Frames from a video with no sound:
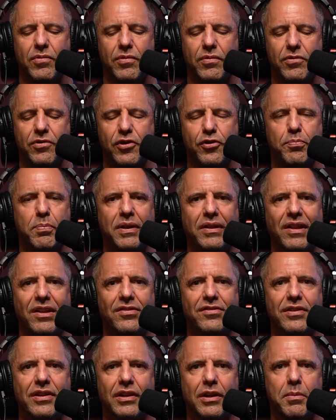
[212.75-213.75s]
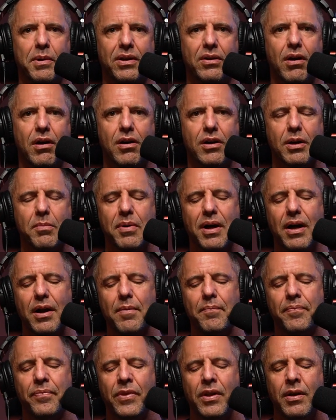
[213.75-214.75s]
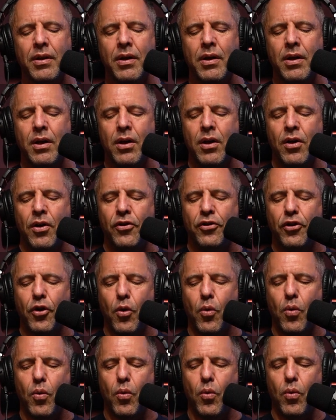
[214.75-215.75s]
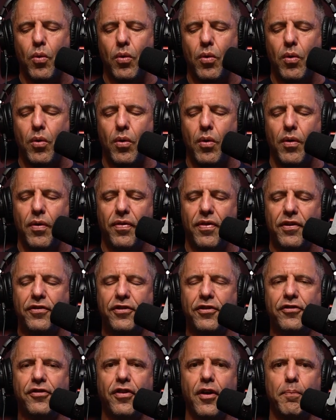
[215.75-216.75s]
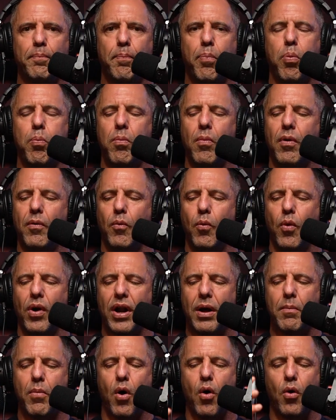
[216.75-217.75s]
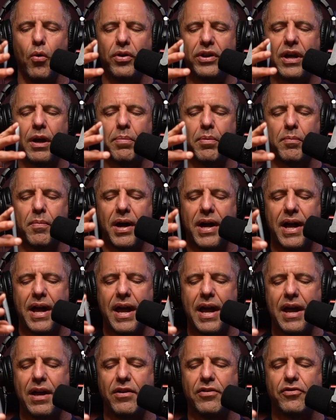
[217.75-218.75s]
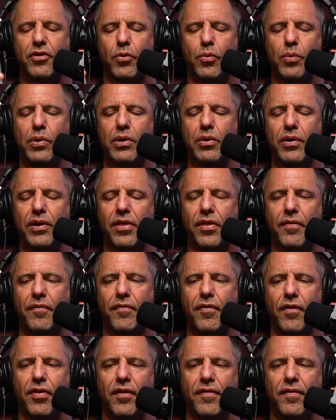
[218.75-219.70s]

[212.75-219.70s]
just be listening to me talk about it. So this is what I'm holding up in my hand is for the